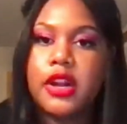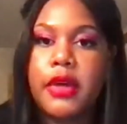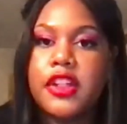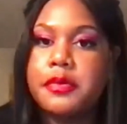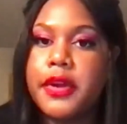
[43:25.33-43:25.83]
my
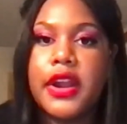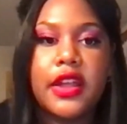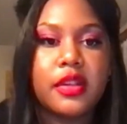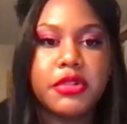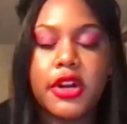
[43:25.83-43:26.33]

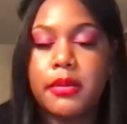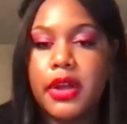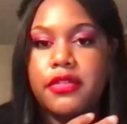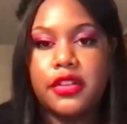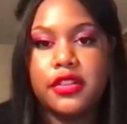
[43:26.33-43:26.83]
experience, I'm sharing my
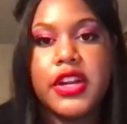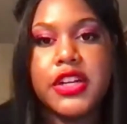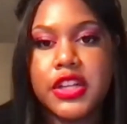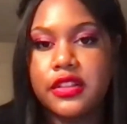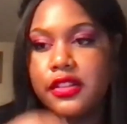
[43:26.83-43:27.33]

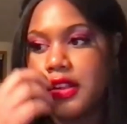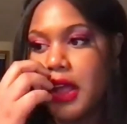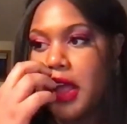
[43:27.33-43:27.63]
frustrations,